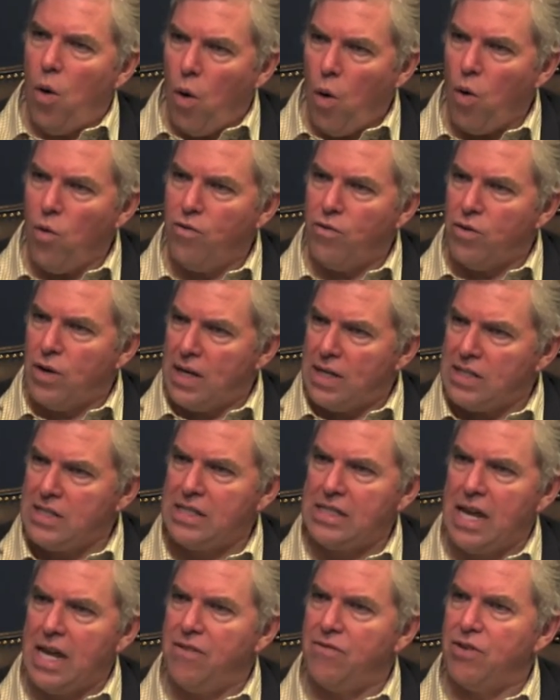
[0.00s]
over a
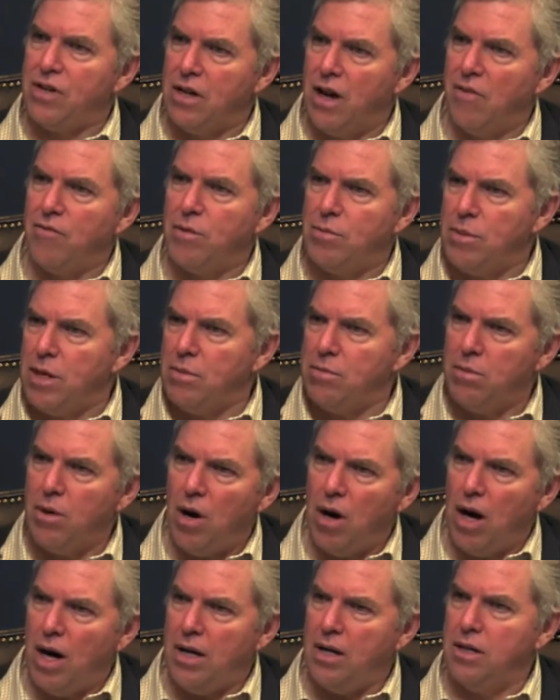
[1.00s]
safe government
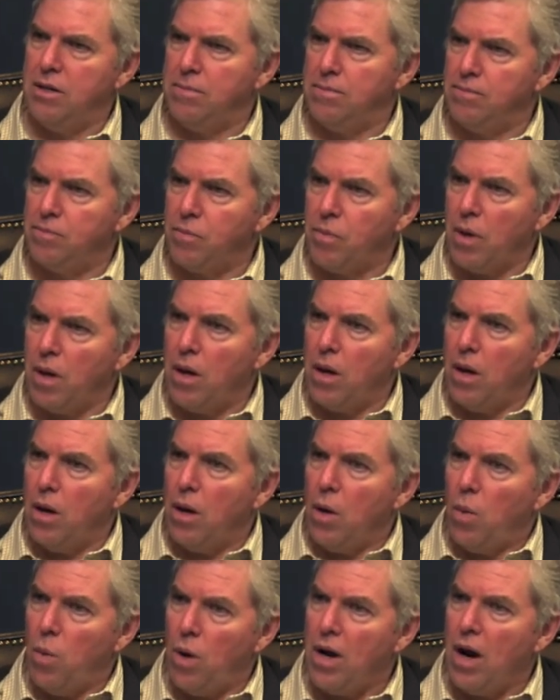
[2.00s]
bond
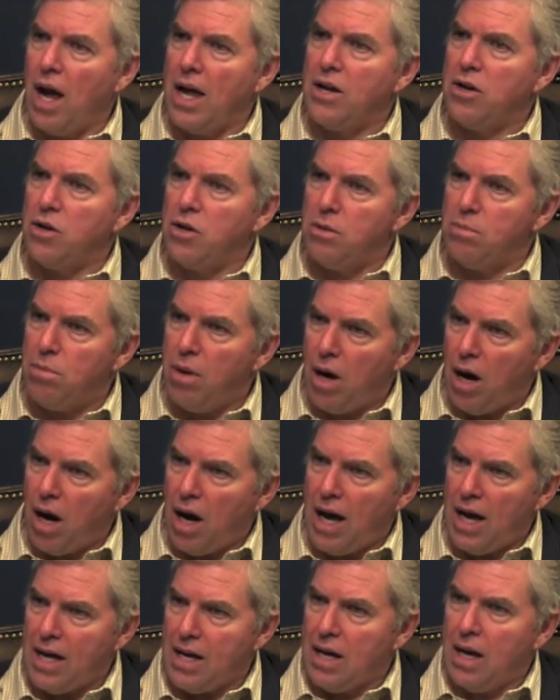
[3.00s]
when I could
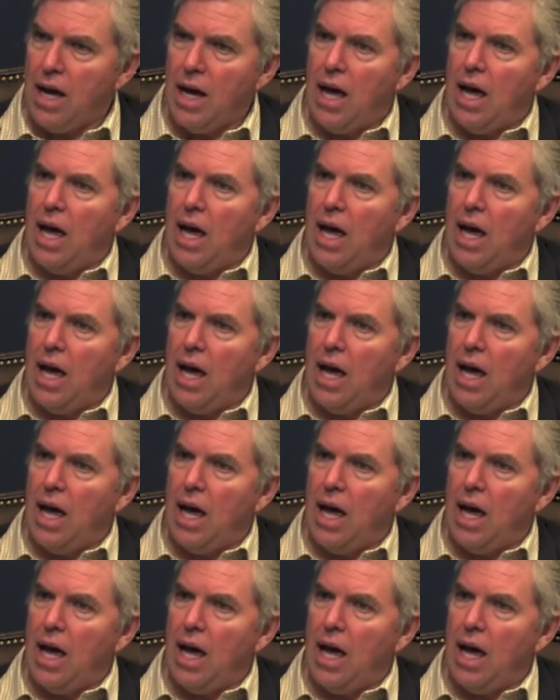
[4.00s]
buy